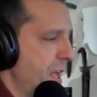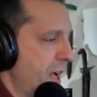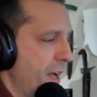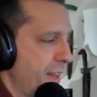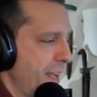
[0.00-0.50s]

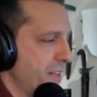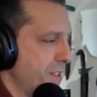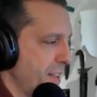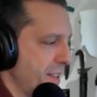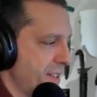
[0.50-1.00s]
The edge
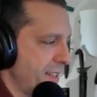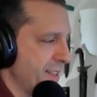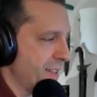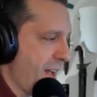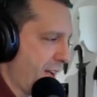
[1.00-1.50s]
on this
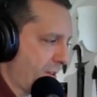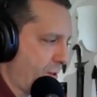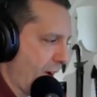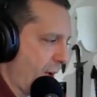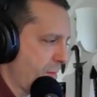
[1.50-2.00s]
is not crap.